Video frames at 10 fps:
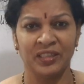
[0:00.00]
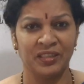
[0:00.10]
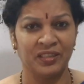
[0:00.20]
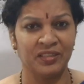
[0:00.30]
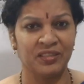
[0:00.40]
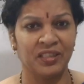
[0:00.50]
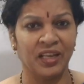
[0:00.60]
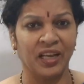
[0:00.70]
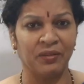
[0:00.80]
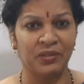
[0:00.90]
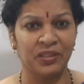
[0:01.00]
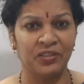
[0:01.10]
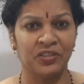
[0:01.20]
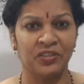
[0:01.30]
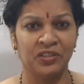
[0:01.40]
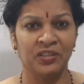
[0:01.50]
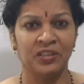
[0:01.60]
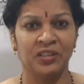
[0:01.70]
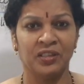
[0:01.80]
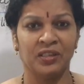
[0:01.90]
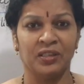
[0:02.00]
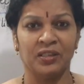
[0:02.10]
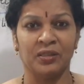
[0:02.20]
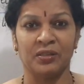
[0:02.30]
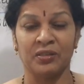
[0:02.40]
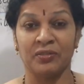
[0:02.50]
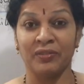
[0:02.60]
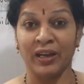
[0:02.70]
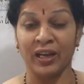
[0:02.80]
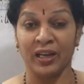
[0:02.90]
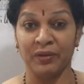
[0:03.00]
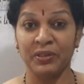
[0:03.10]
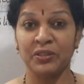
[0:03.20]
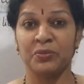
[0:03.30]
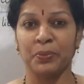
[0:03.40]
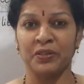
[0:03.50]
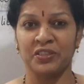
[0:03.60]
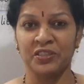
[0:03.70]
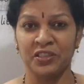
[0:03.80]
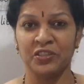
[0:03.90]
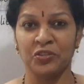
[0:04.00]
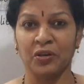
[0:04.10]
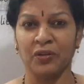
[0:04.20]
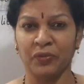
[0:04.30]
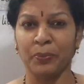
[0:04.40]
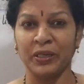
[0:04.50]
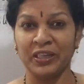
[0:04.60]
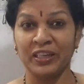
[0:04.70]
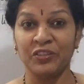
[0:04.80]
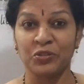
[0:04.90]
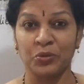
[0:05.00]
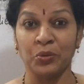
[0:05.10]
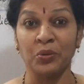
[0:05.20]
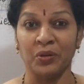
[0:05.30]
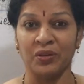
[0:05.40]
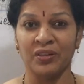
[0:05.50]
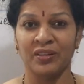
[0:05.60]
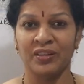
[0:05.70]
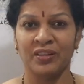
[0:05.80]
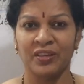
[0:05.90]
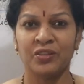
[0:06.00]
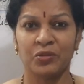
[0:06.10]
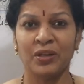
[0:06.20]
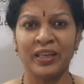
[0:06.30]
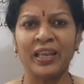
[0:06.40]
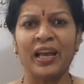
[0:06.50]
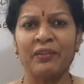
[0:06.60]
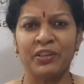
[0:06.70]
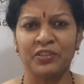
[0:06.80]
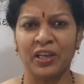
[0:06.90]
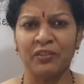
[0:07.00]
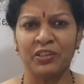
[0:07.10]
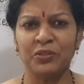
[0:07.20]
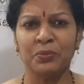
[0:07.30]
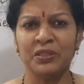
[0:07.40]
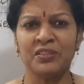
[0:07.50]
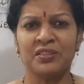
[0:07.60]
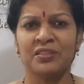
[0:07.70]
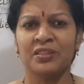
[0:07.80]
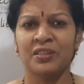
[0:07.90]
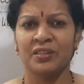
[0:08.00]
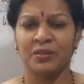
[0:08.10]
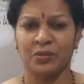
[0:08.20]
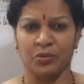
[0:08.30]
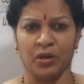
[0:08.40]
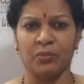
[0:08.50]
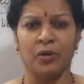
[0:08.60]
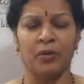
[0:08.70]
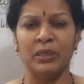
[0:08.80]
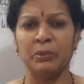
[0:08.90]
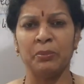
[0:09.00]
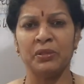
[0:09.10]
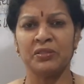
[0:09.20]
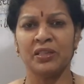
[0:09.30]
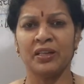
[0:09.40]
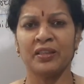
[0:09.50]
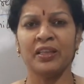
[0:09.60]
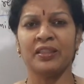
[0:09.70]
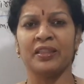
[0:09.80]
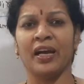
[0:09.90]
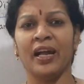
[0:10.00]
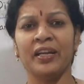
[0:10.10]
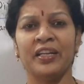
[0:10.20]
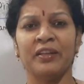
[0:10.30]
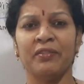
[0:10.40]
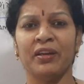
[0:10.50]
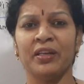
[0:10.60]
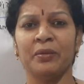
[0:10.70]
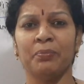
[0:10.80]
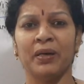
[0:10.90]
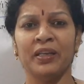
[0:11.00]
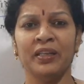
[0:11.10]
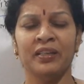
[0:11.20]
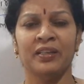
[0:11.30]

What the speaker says: This is the average average percentage of particular school. So like average means from how many members are there, that divided by